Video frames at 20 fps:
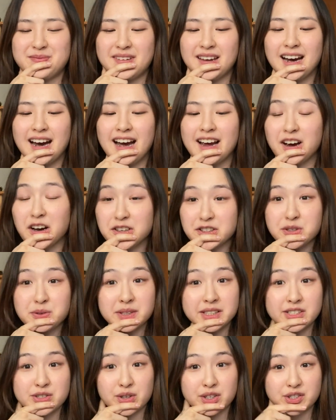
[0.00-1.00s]
I also
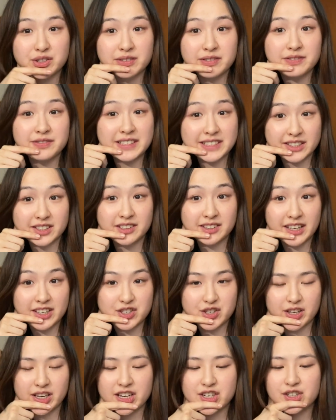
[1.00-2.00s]
really struggled in physical
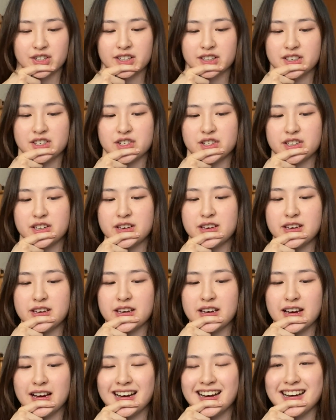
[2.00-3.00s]
education
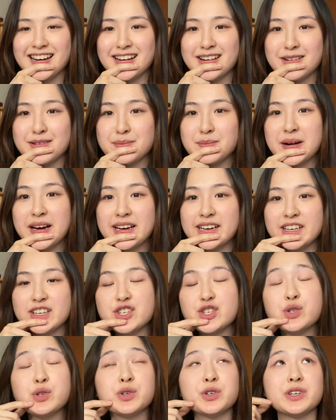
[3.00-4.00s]
initially. Uh, my
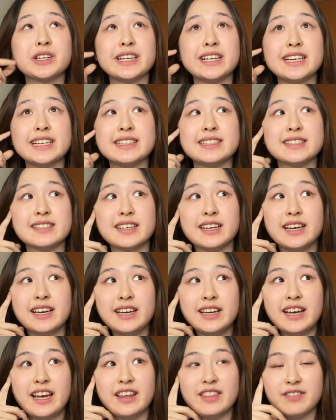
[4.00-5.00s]
initial grades
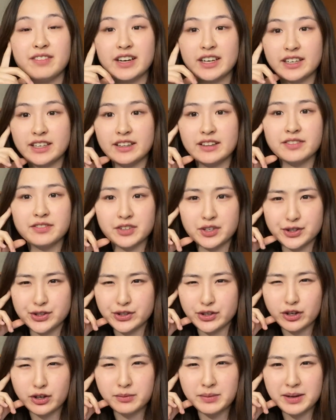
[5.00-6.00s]
in very the first
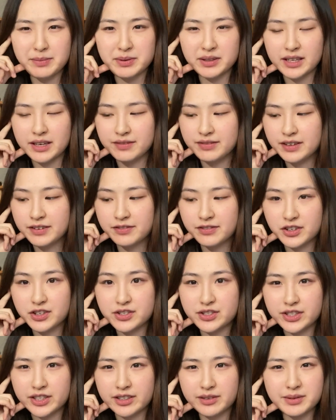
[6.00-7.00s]
term, I believe, a
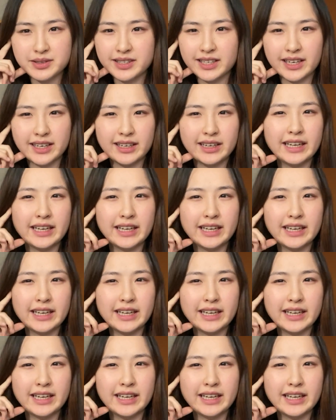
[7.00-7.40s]
first year was like an